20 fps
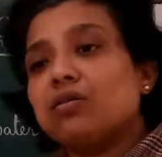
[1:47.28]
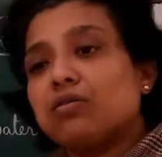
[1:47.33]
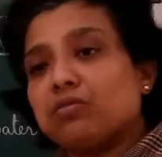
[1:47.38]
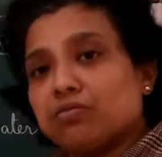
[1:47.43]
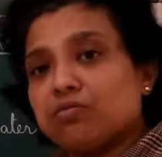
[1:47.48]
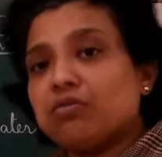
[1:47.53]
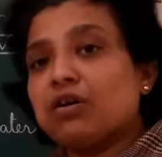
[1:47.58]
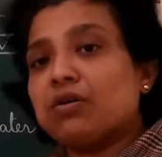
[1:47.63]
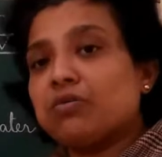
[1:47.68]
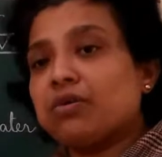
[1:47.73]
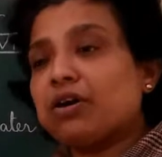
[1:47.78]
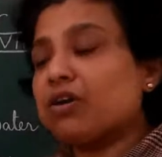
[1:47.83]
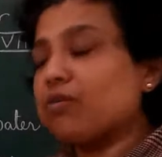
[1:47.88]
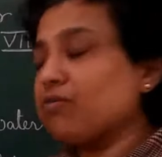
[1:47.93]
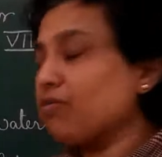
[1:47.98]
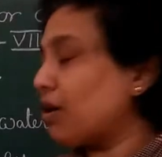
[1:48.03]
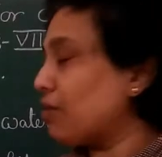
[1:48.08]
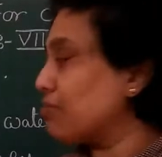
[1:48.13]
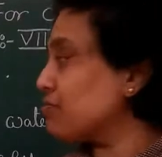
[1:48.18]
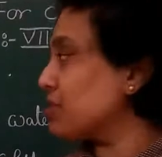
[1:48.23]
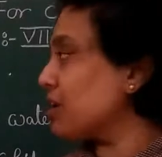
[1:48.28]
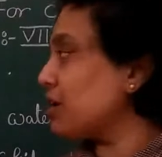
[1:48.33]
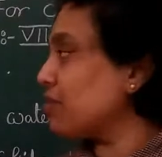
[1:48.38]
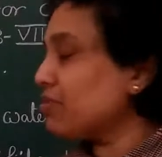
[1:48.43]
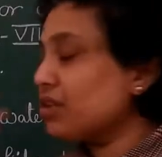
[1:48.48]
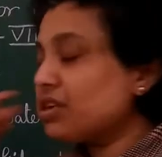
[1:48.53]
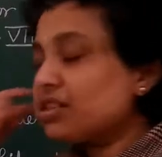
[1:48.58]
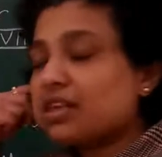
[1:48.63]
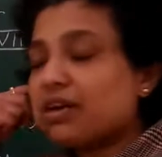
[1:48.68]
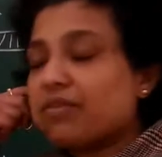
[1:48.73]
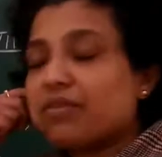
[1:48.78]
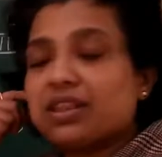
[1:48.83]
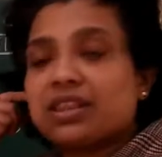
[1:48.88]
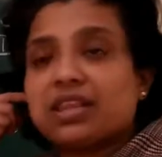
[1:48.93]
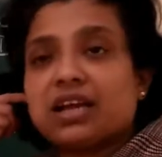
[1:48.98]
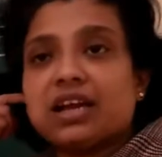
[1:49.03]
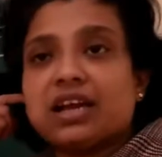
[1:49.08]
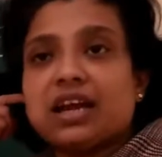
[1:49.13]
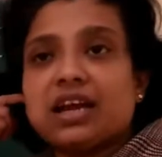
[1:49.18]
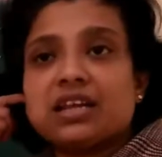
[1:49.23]
whoever are observing 7th
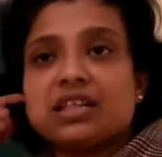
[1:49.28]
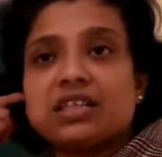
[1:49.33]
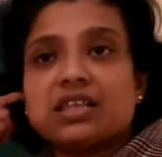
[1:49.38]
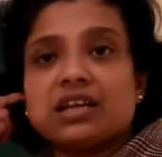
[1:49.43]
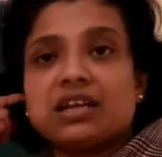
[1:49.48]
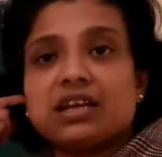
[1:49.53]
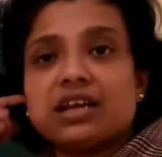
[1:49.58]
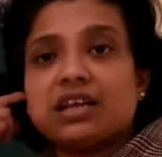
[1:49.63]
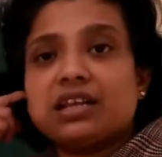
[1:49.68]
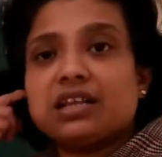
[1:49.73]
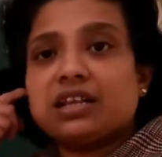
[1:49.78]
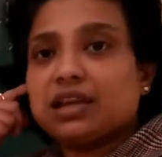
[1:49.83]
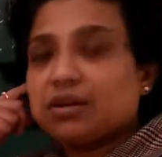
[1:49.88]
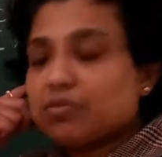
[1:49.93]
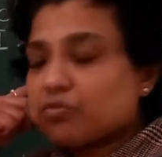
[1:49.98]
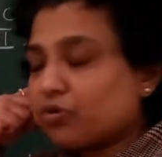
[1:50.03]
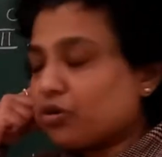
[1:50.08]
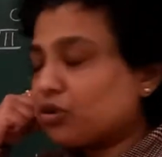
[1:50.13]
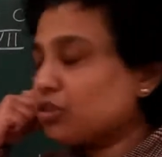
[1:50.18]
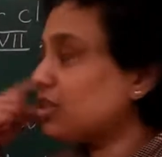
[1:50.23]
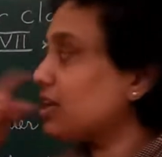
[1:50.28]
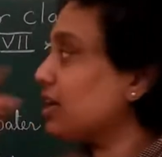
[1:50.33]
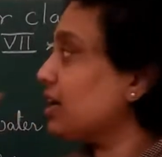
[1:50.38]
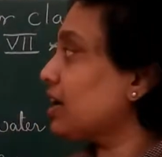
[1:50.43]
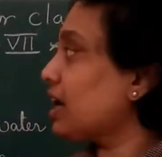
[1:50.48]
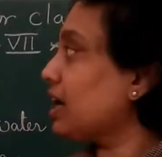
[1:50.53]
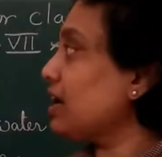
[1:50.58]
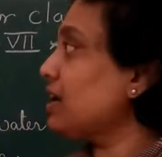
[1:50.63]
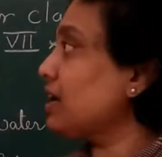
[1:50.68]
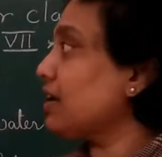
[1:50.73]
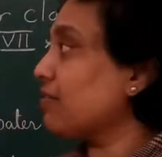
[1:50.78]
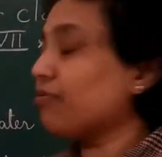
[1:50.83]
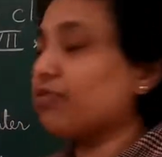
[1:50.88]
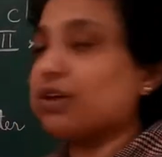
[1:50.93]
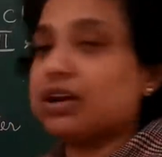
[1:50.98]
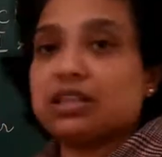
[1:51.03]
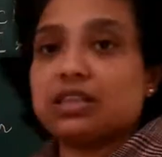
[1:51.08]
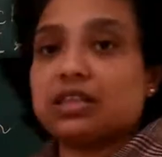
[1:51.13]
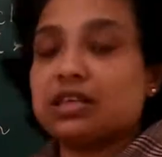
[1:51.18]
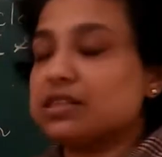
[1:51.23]
and 8th children, they can
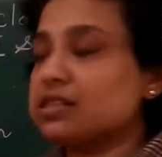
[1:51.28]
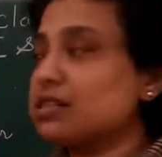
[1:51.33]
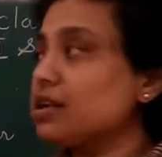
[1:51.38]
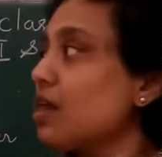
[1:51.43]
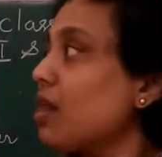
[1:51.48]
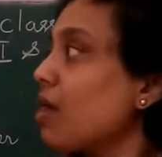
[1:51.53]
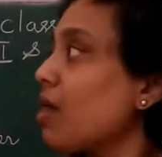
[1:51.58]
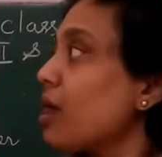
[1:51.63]
refer this.